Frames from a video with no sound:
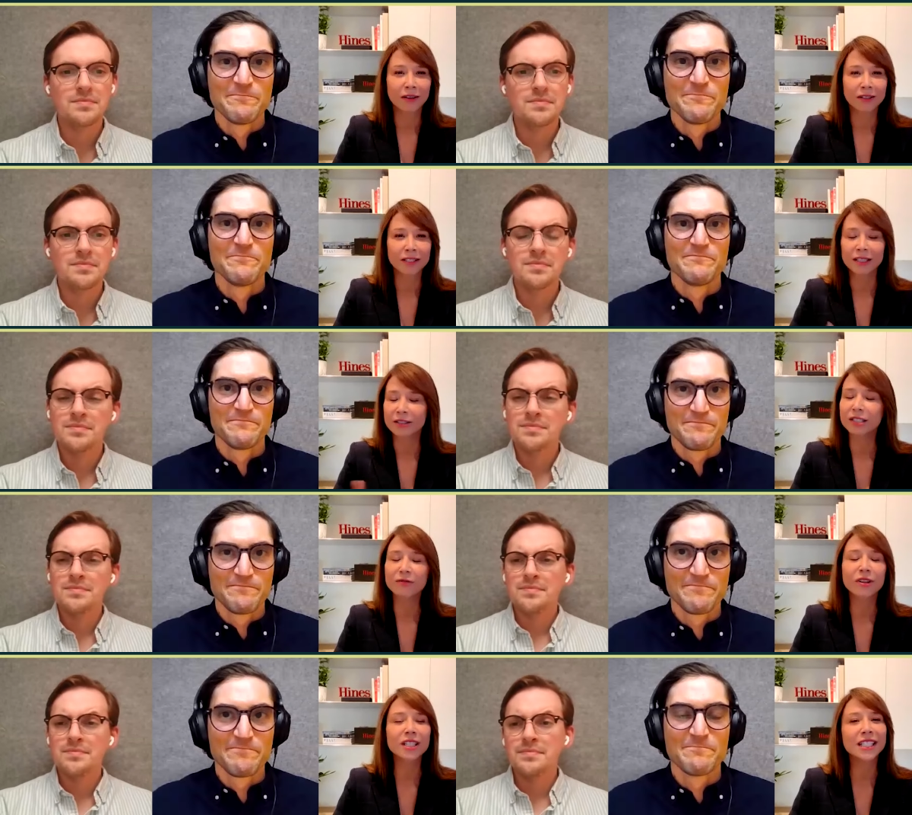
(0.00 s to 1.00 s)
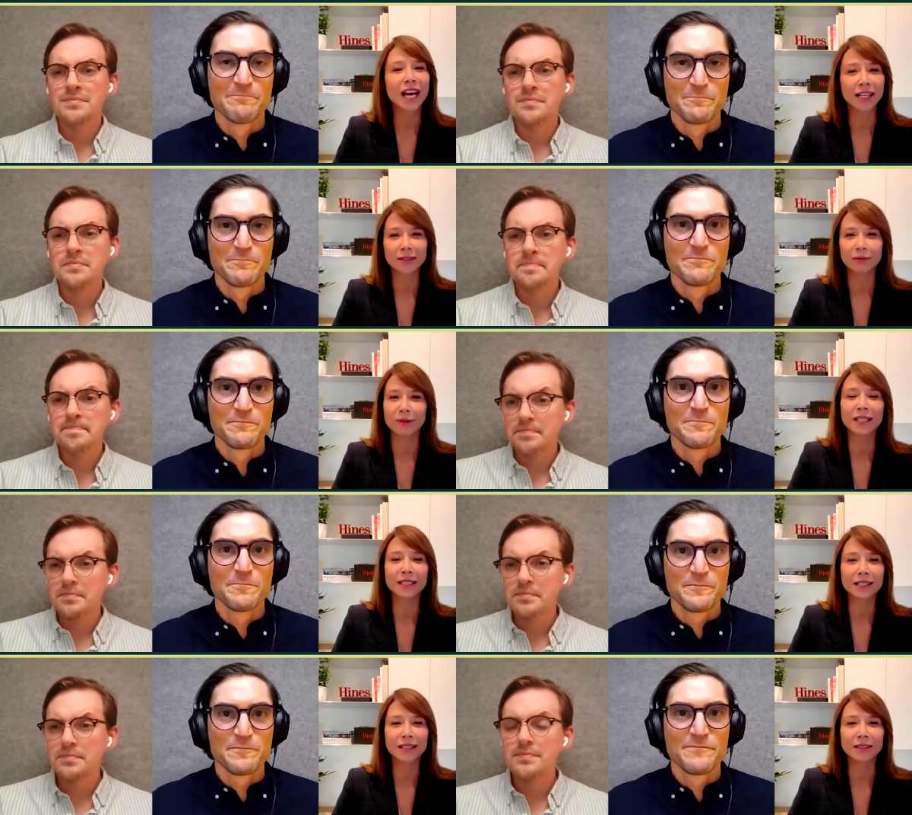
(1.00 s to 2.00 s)
Speaker 1: daughters, and just for young
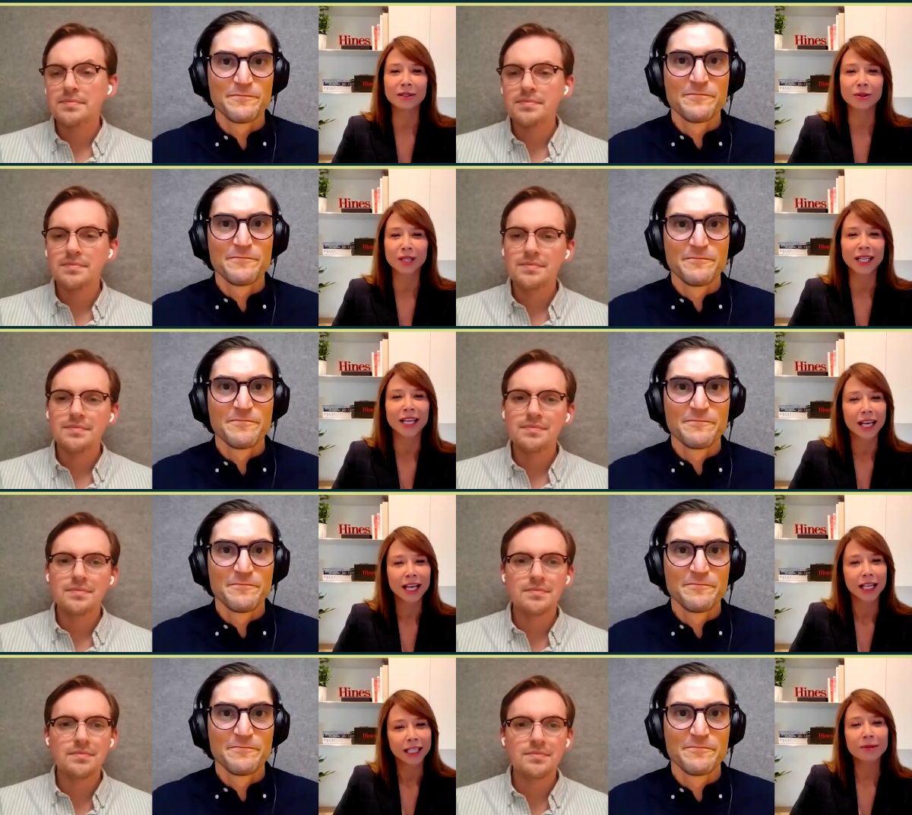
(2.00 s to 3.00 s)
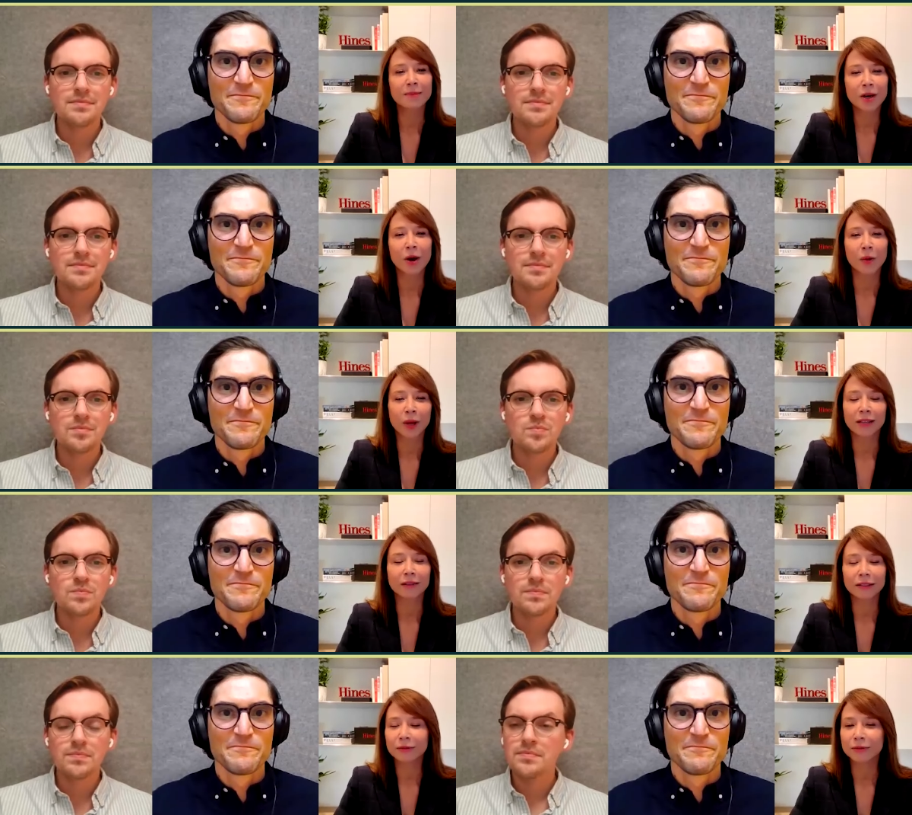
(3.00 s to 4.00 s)
women in the industry, that keeps me
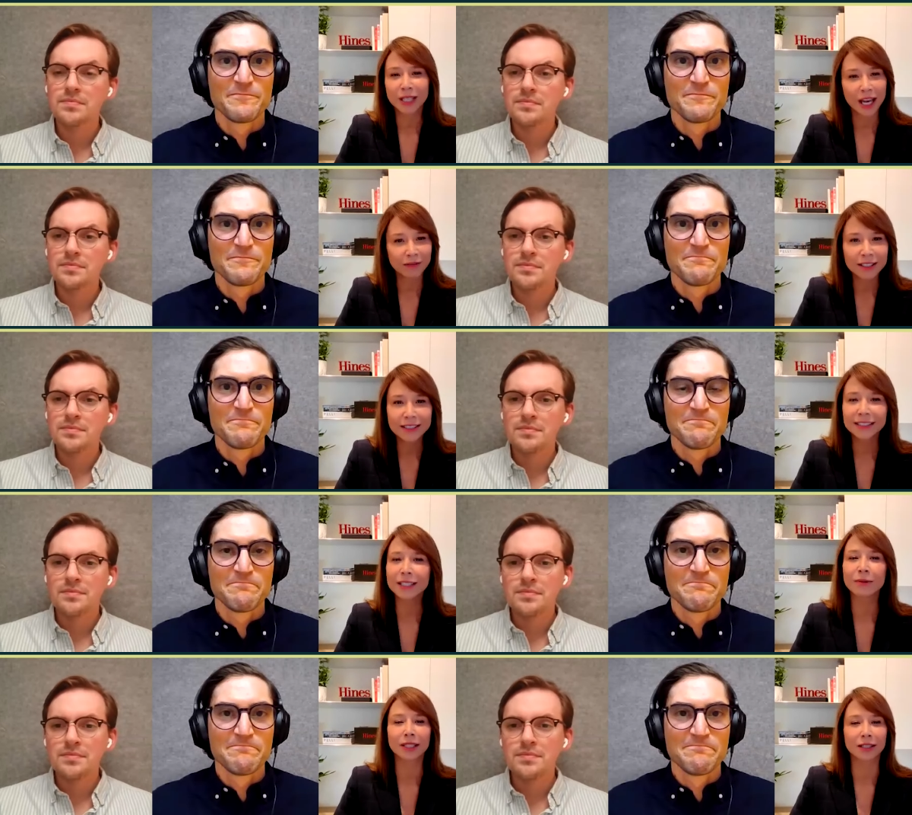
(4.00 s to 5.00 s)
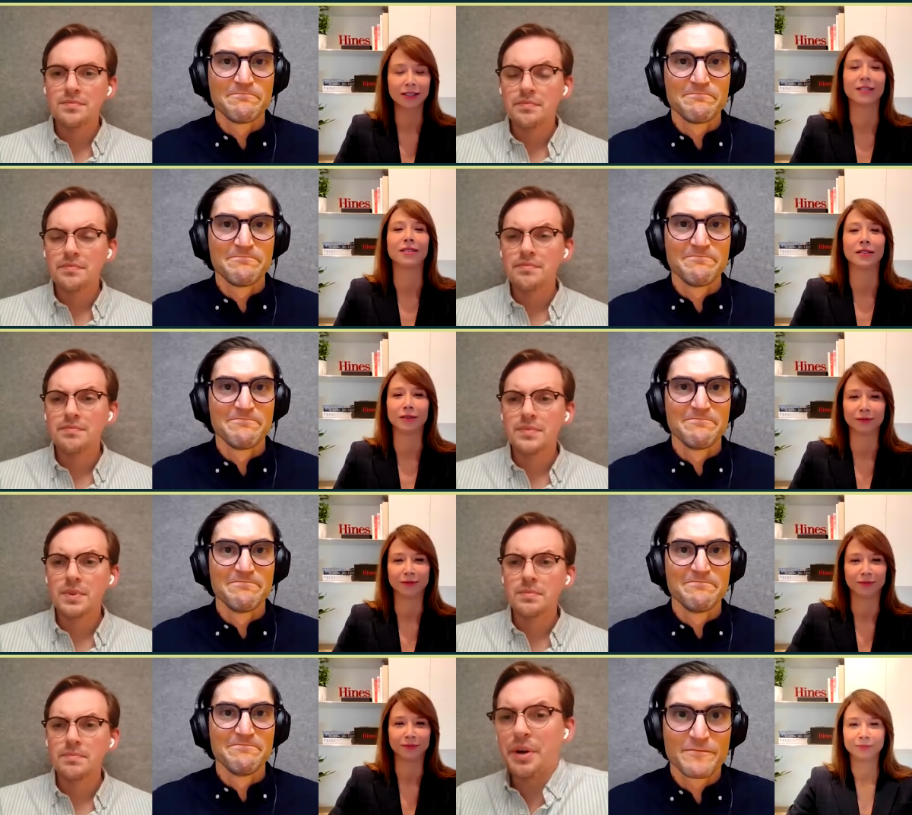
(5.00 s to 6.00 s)
going. We have a, still a lot to do.
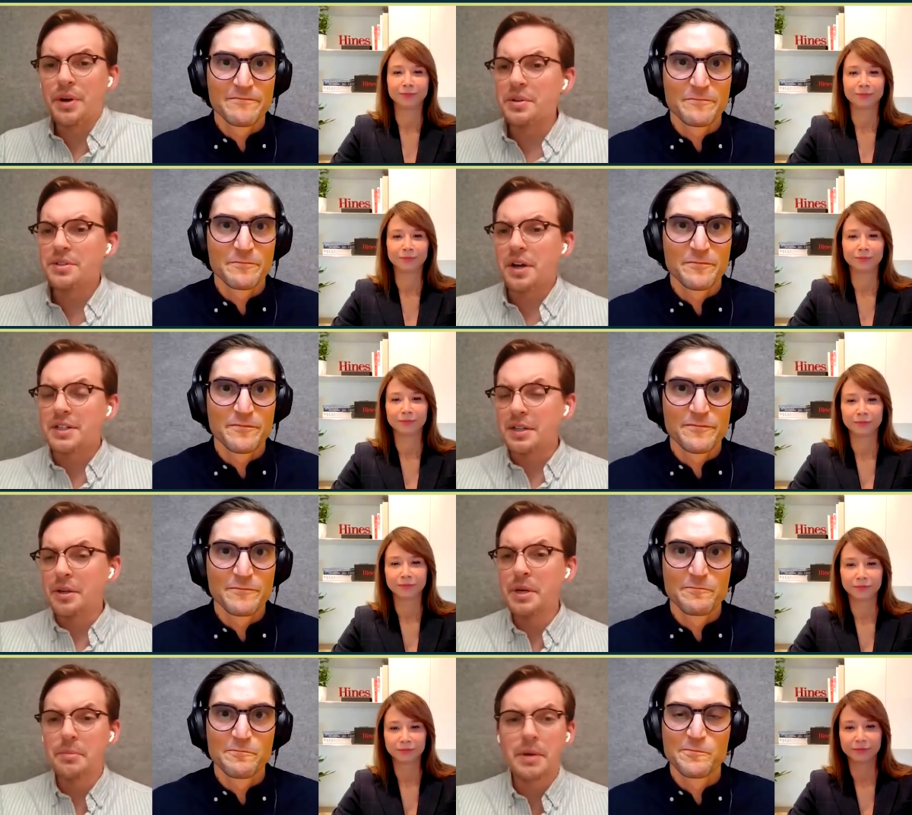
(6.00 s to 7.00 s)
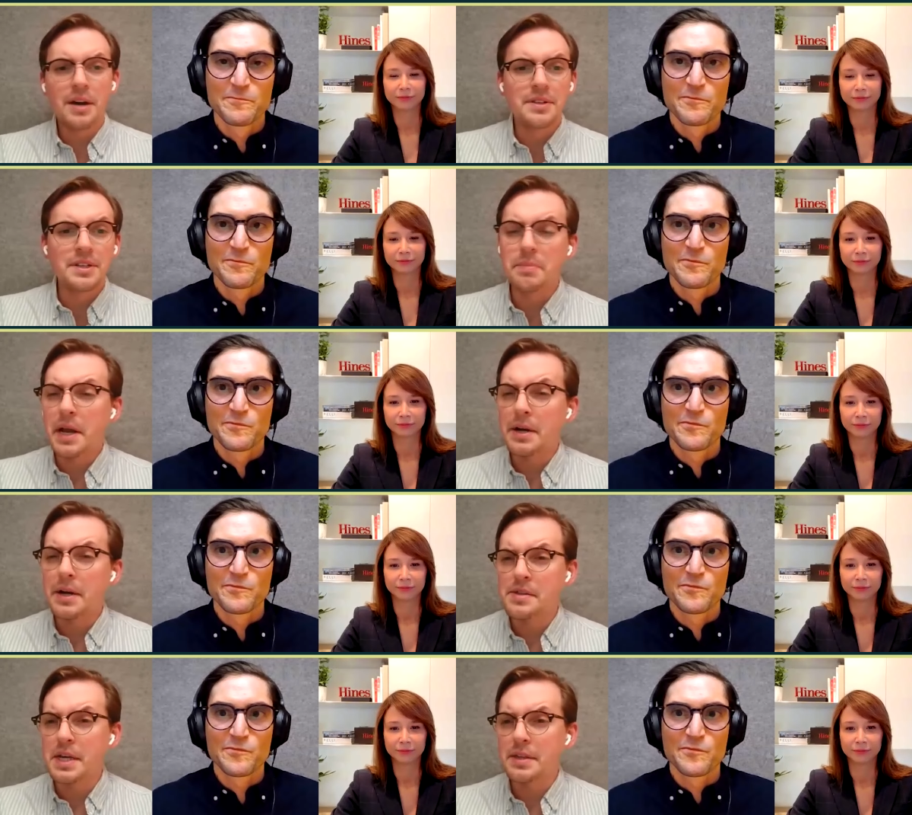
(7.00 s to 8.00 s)
Speaker 2: Adriana, you talked a little bit about this, but how do
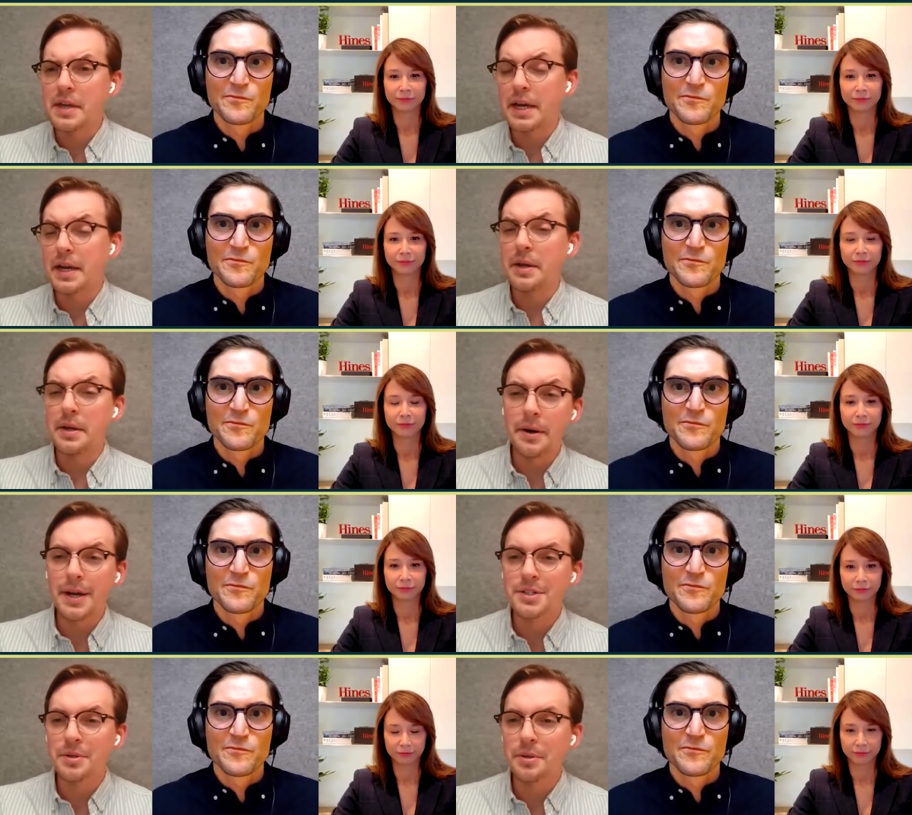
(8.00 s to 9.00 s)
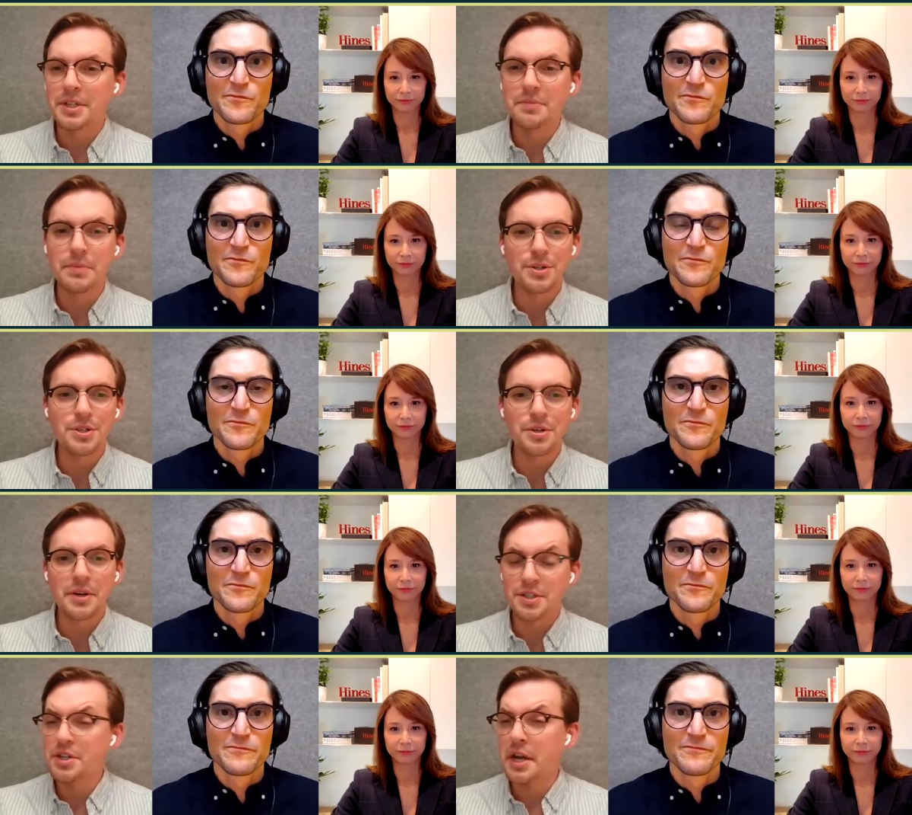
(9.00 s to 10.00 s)
you think that kind of international exposure
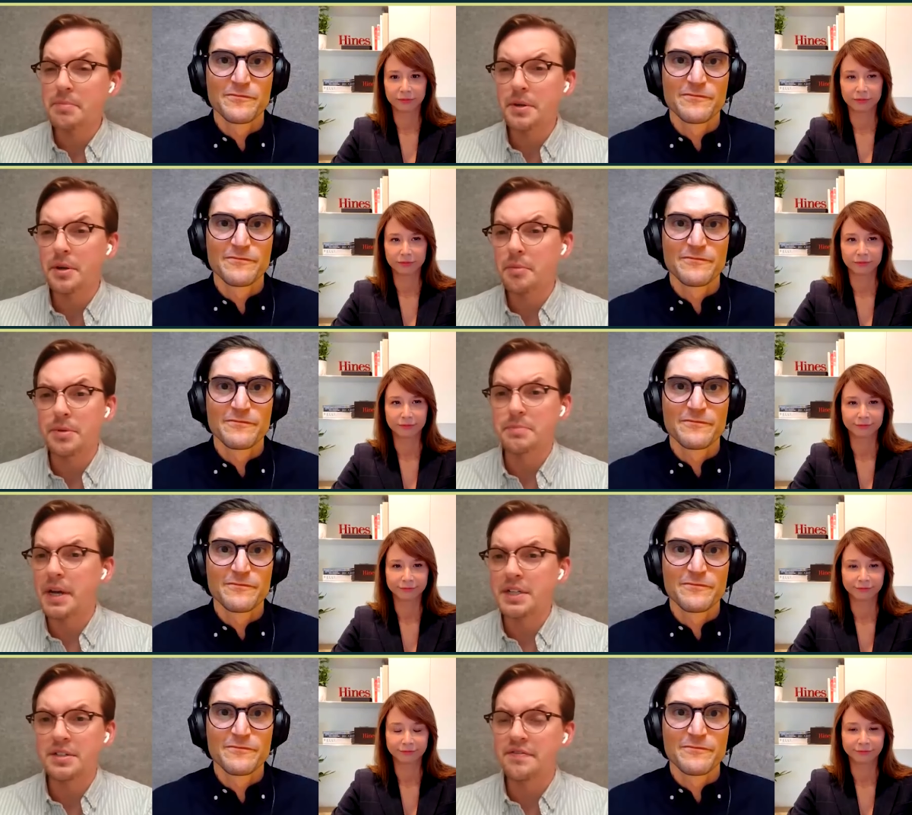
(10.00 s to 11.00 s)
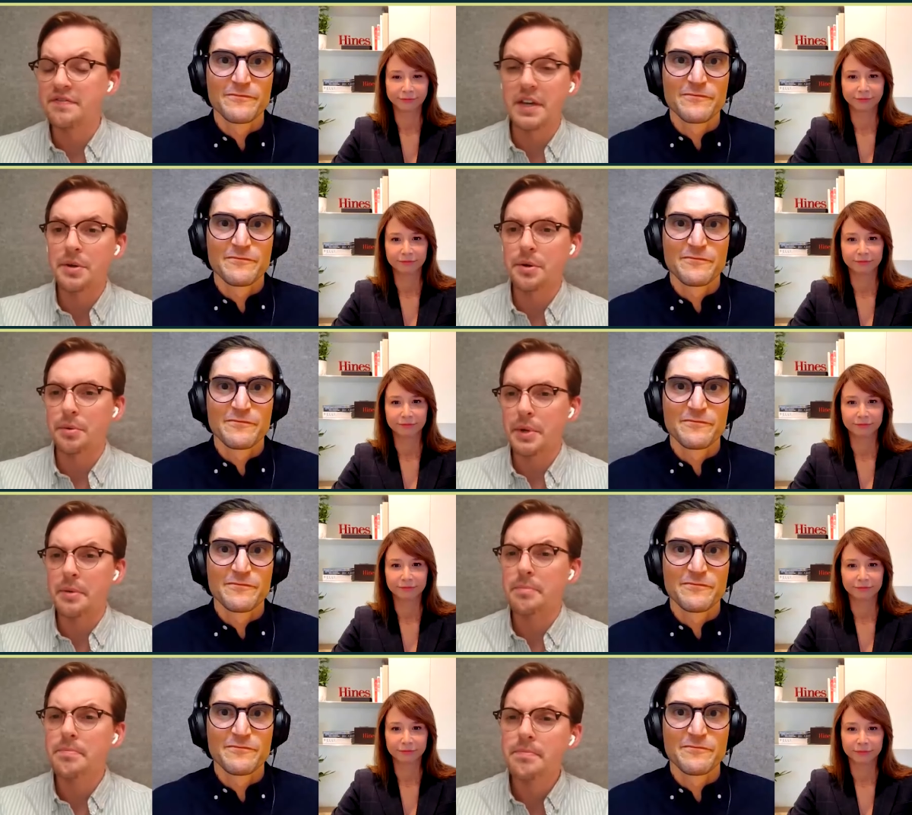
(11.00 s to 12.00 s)
has shaped your perspective and your career?